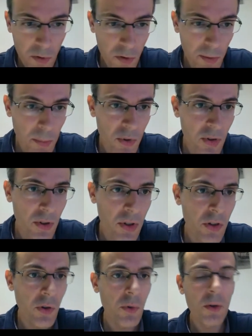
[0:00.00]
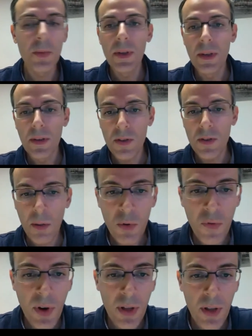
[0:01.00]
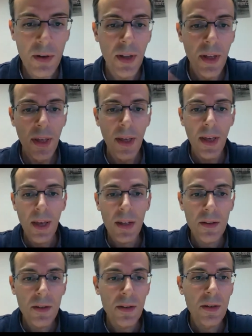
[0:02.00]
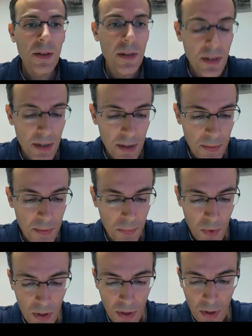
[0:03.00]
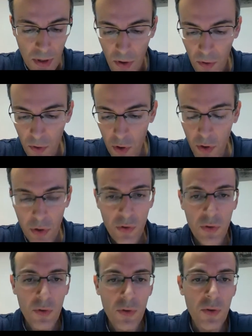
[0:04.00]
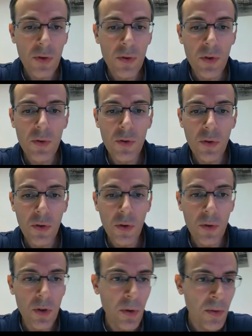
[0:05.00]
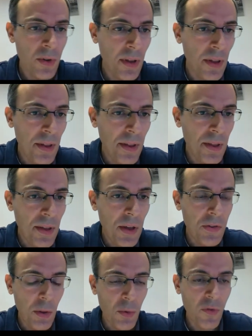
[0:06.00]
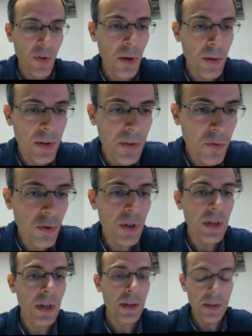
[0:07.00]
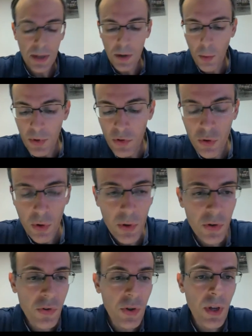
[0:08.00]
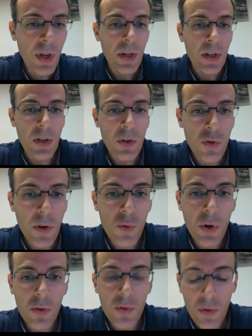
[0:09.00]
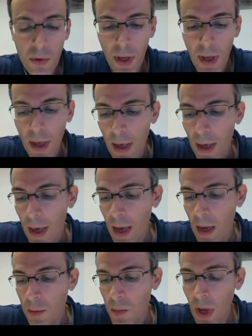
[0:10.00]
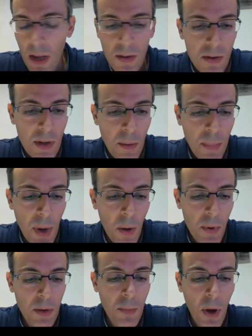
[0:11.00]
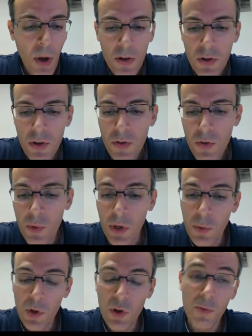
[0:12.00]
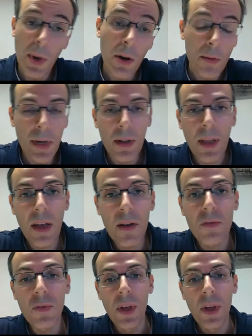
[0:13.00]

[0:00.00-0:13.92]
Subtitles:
my presentation will be self-profiler, and for those of you who don't know, self-profiler is a free and open source software tool aimed at empowering biologists, which may or may not have